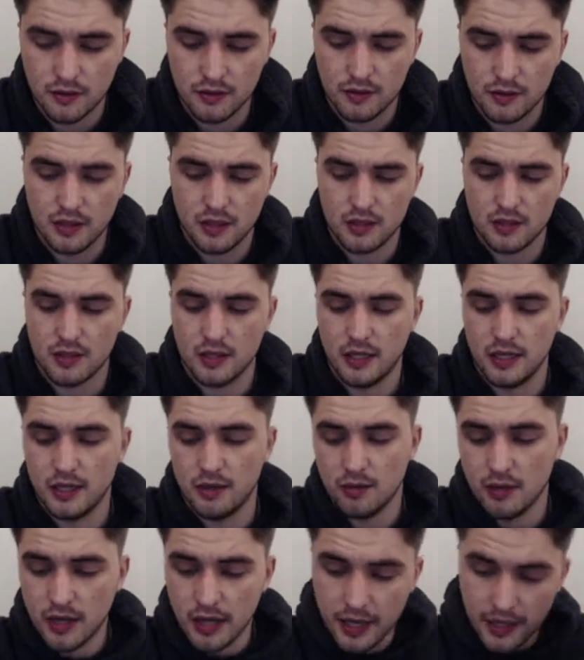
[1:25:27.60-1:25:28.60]
that's cleared
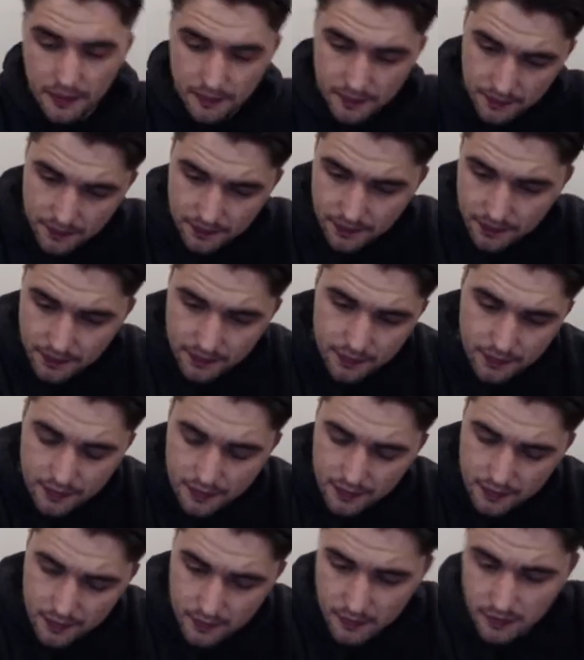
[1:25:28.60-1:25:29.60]
away.
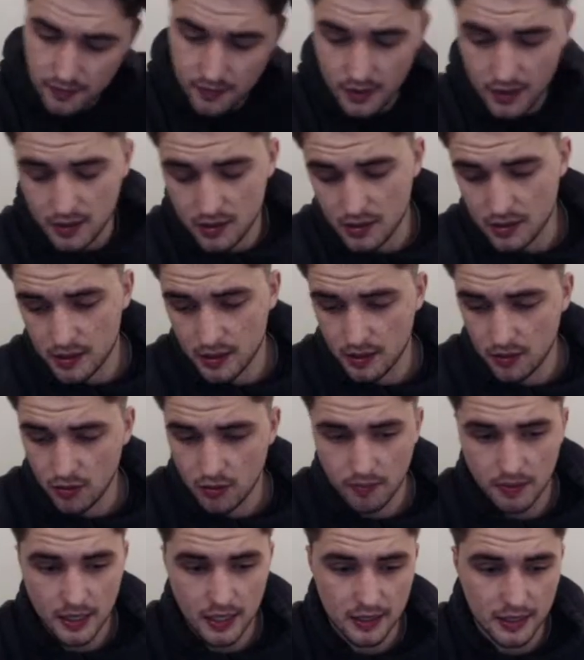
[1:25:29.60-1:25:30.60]
So not
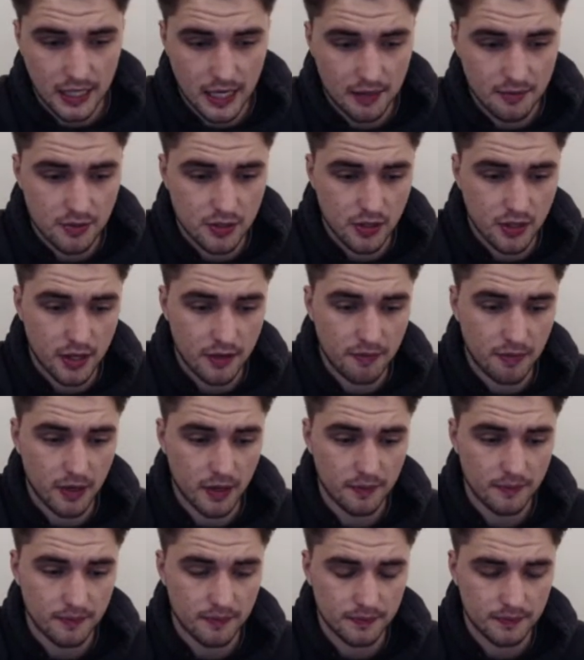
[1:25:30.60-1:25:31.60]
a bad game, so they
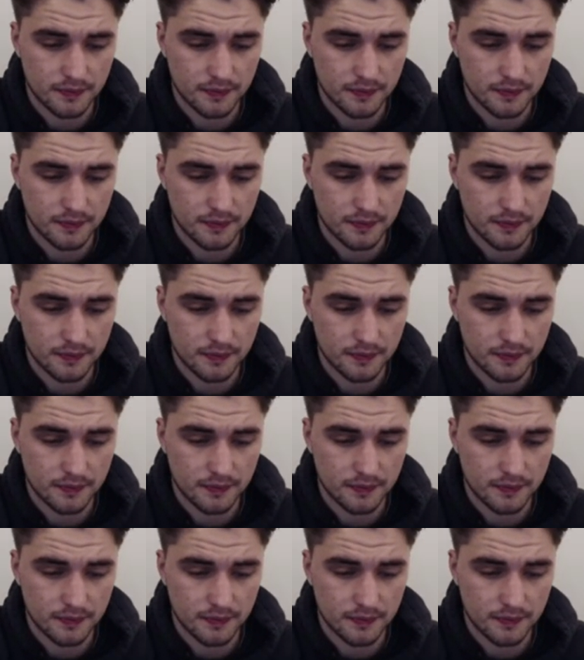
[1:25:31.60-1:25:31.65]
played.